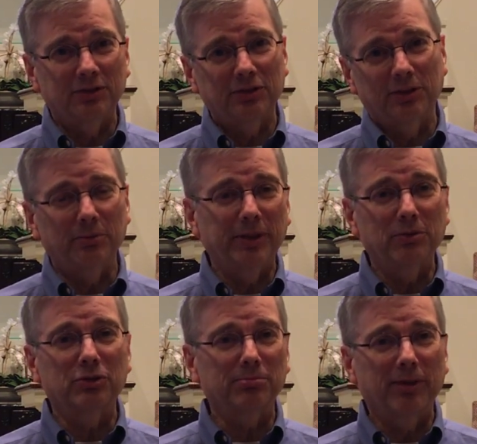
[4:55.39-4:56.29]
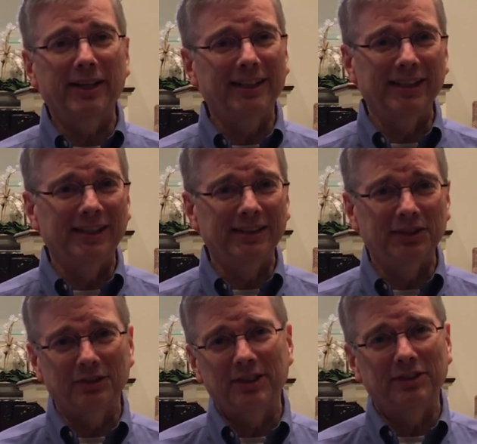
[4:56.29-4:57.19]
so that we don't spread any
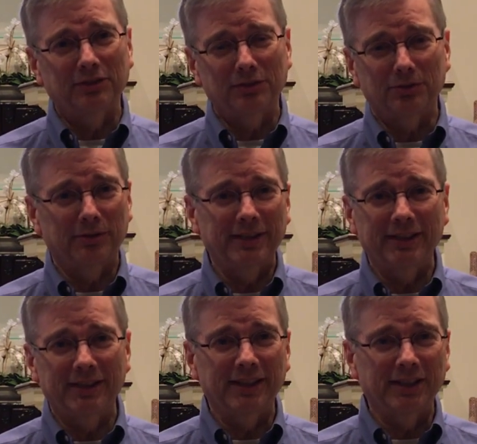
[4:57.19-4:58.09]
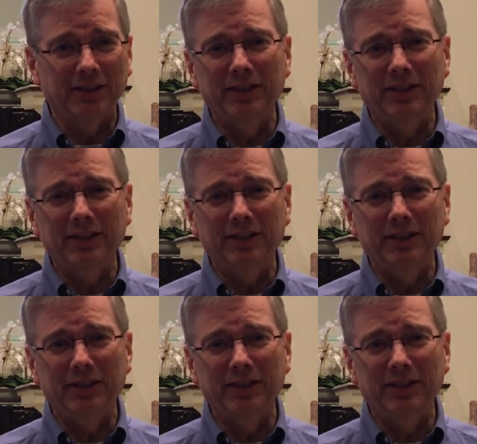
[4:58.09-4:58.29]
diseases or anything,